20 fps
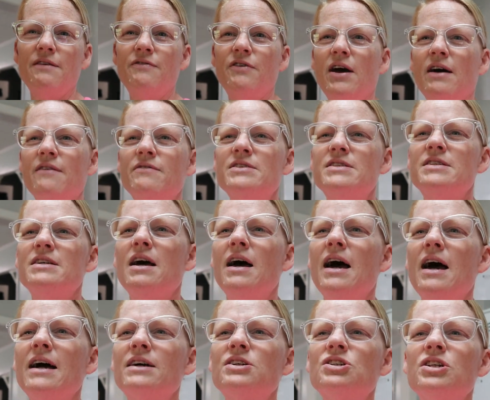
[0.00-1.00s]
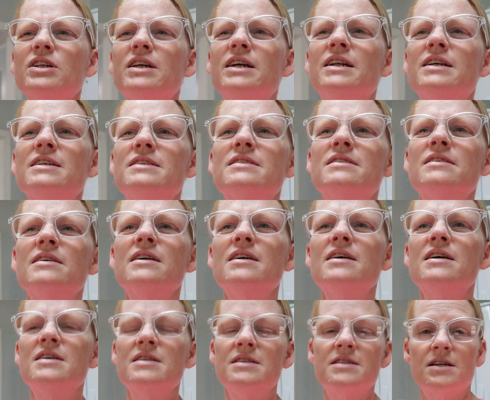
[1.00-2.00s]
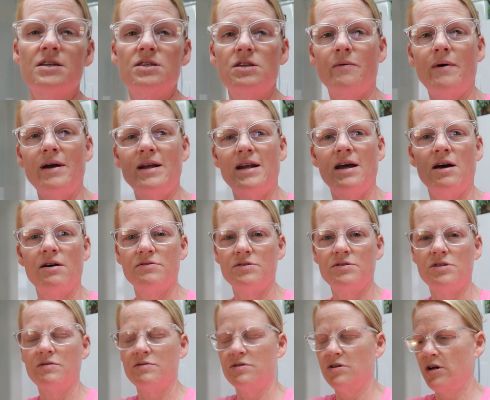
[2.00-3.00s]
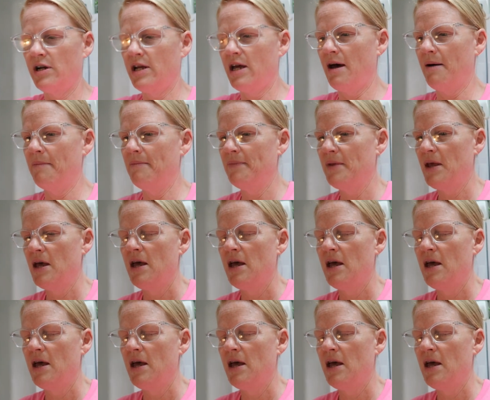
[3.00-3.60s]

If you haven't seen, actually it is 6.08 now, so it's already up.